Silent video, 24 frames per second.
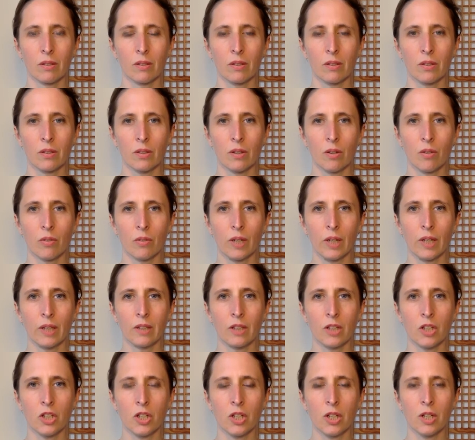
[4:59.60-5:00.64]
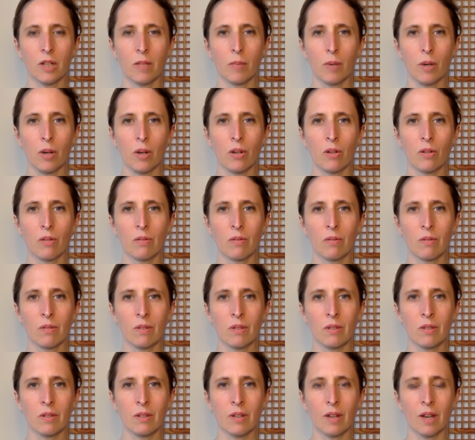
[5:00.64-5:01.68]
Softening the
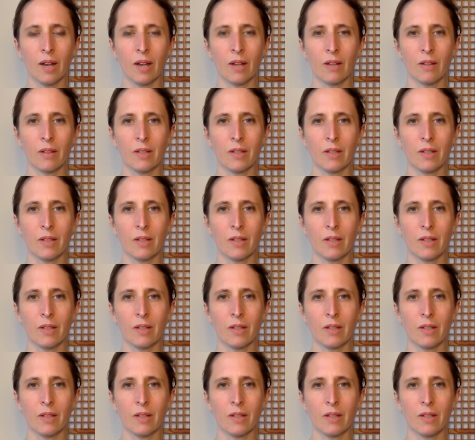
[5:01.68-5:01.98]
cheekbones and the